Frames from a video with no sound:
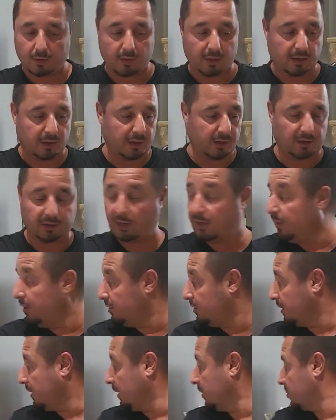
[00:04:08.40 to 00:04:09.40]
And I need
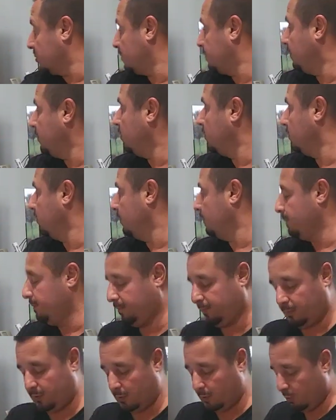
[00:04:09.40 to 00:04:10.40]
to get a spoon,
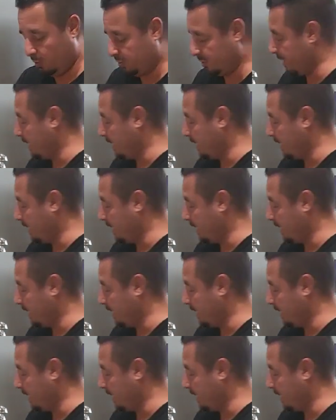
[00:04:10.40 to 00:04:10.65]
which